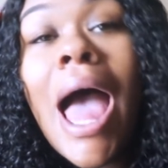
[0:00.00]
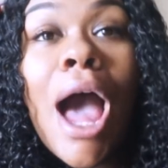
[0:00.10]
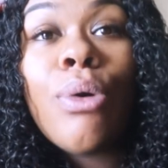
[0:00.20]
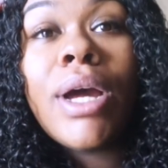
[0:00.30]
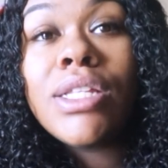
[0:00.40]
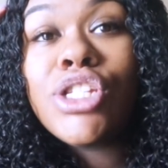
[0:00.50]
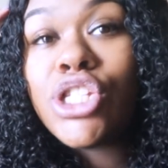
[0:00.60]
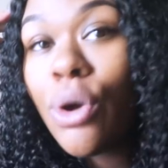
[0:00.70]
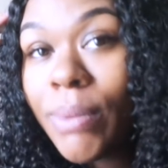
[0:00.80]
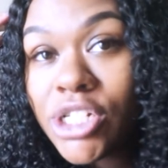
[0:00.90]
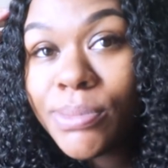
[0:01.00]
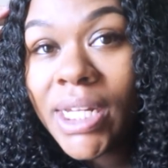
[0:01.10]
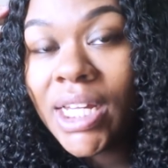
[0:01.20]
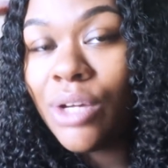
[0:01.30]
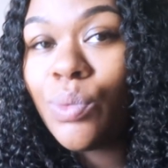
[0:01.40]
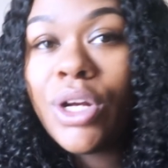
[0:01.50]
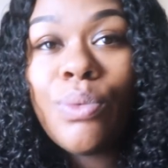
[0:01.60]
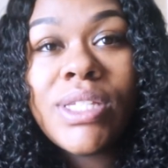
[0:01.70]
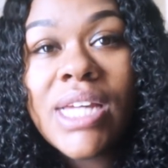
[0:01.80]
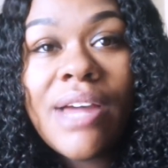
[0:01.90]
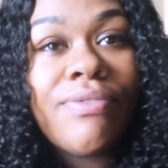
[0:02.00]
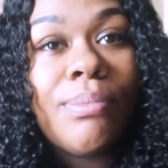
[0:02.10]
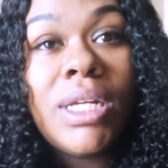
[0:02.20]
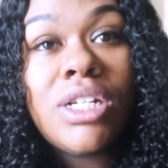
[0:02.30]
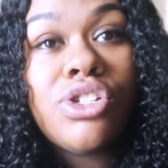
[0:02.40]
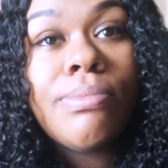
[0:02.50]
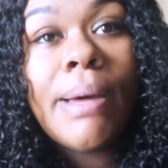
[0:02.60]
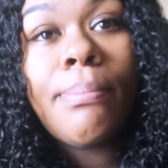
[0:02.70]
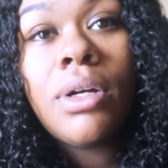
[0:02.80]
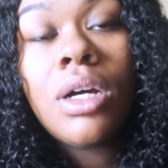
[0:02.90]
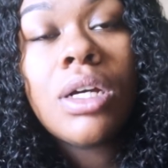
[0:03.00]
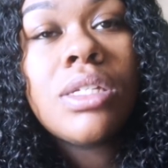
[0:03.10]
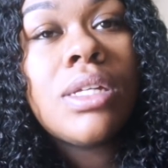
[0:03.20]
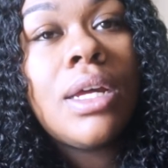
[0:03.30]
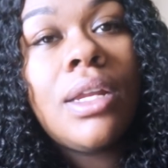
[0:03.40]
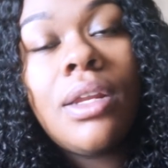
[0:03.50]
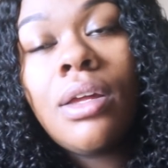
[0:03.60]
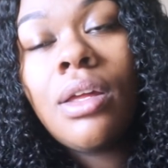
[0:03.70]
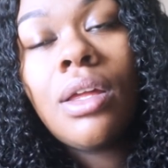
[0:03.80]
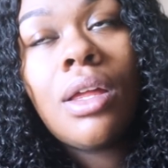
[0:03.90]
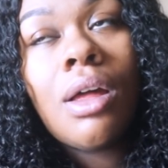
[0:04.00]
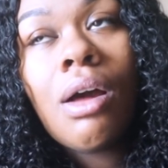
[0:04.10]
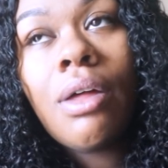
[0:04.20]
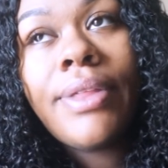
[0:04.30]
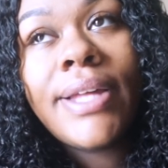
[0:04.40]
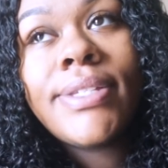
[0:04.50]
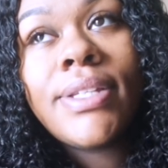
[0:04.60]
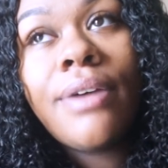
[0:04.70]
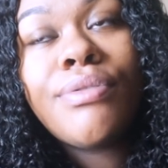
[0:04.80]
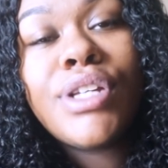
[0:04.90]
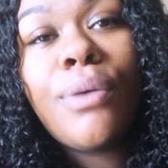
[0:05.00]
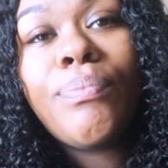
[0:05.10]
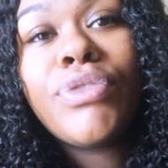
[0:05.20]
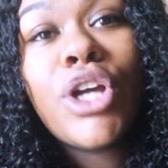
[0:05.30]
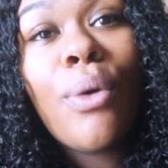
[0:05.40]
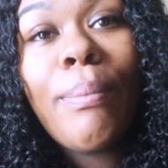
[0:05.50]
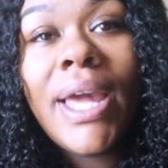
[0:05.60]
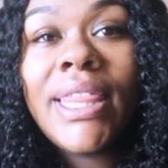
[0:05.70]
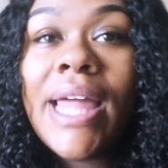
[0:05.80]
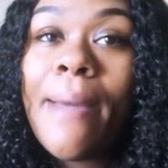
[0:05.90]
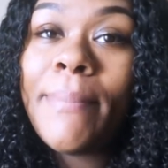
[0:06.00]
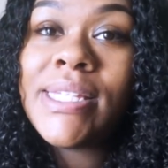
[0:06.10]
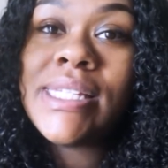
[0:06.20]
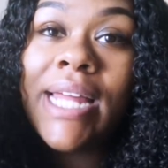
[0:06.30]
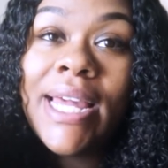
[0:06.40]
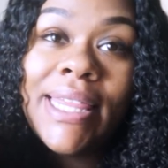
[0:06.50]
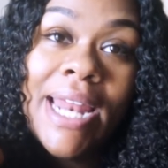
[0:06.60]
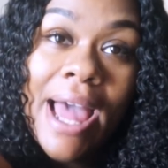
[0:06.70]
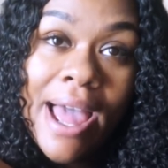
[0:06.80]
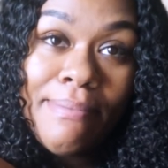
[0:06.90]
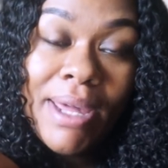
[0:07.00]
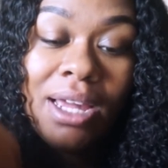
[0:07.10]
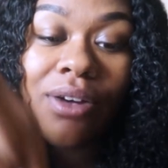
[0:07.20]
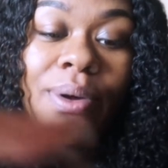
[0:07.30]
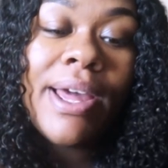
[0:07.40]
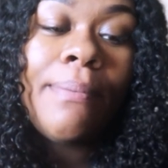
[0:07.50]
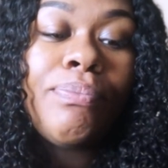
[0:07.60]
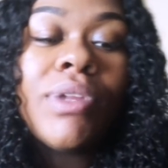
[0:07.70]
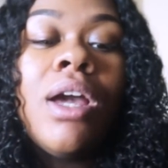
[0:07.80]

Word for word: out on so much money when it was time for me to do my books and all that stuff. So don't make that mistake that I made, okay?